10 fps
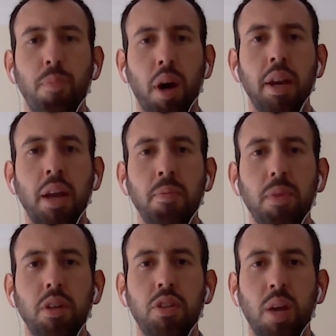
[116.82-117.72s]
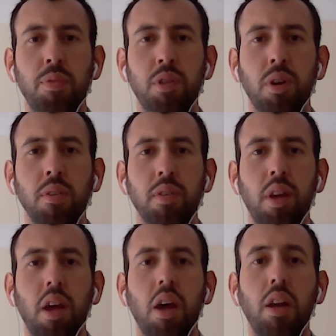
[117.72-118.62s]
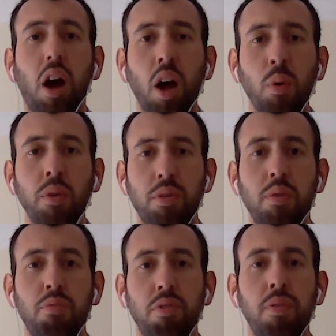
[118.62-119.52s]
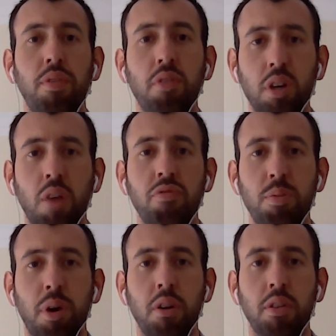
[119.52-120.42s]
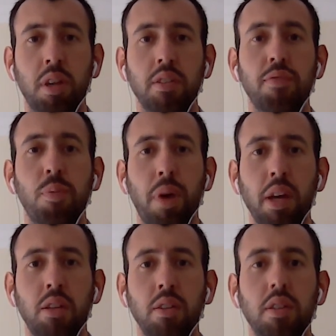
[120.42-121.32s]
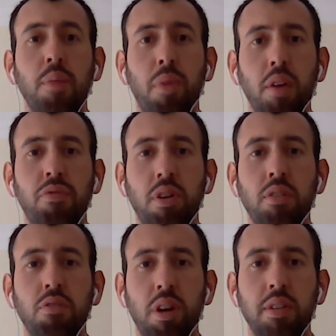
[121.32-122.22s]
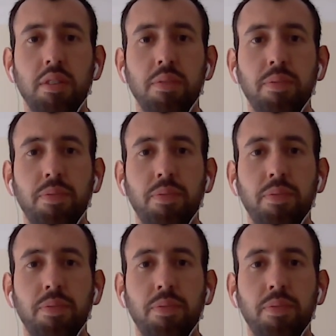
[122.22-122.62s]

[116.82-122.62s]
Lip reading: My name is James Scott, and I want to improve the recovery process for patients like my friend Chris.